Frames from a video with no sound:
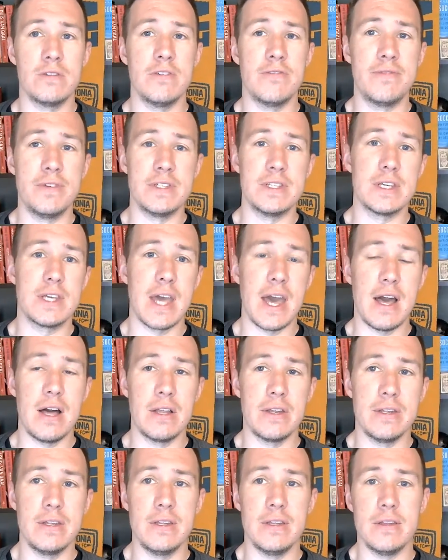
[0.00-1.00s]
the
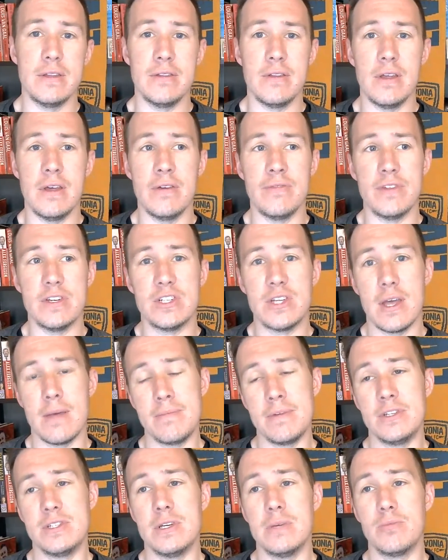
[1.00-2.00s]
physicality in the
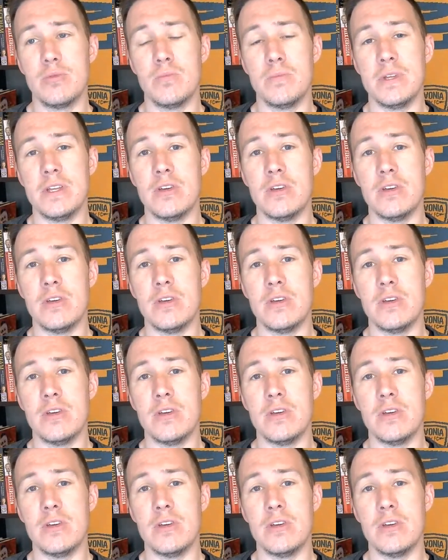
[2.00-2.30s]
championship would be